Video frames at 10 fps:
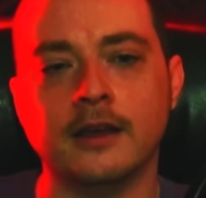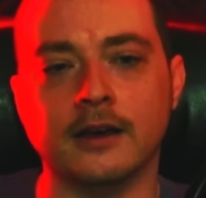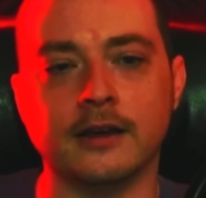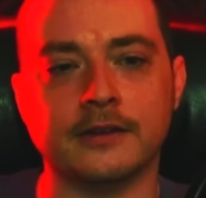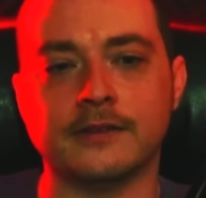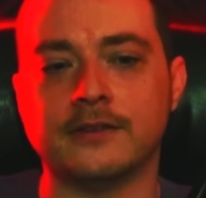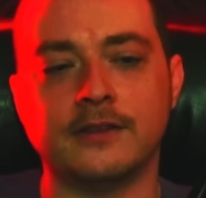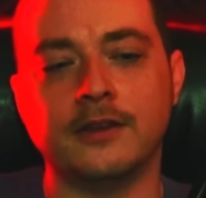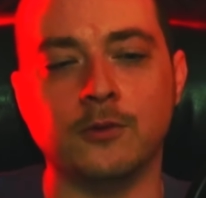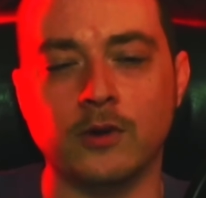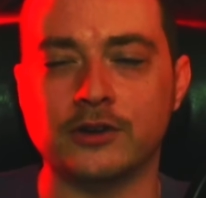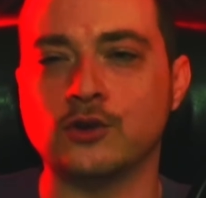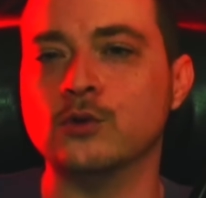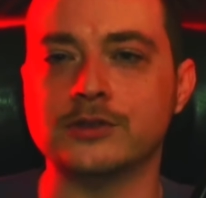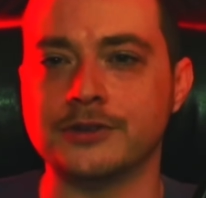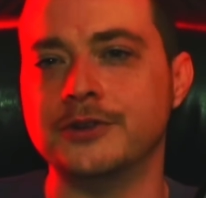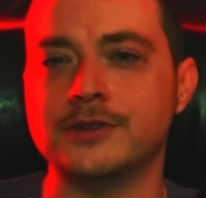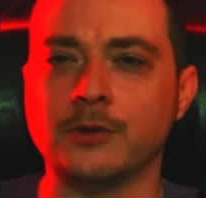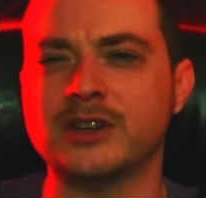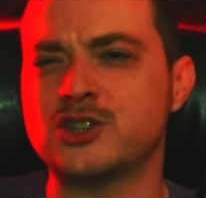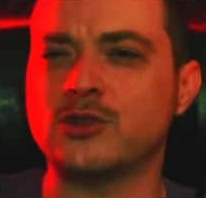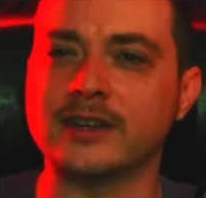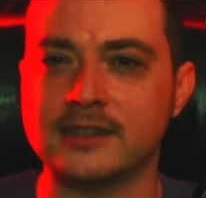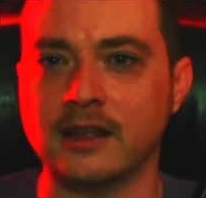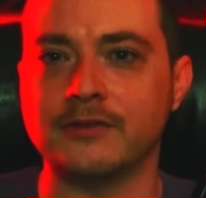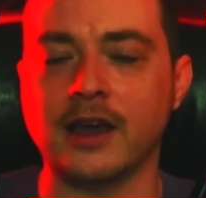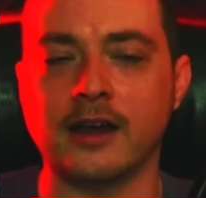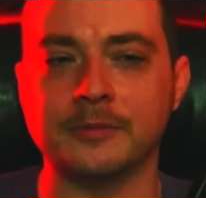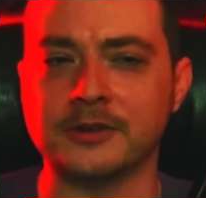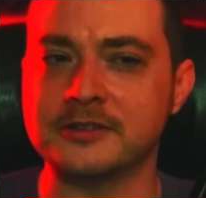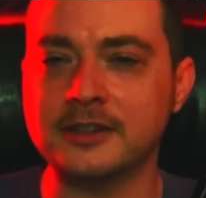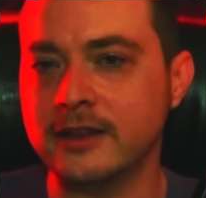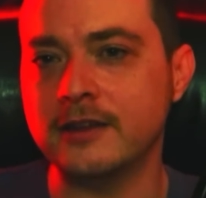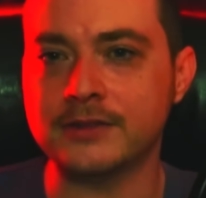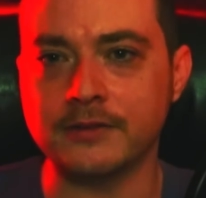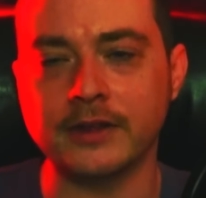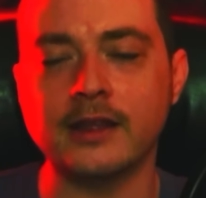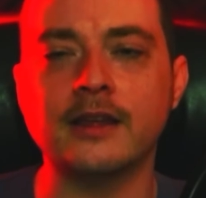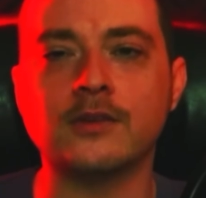to see what tools they're using, what tricks they've got up their sleeve, stuff like that.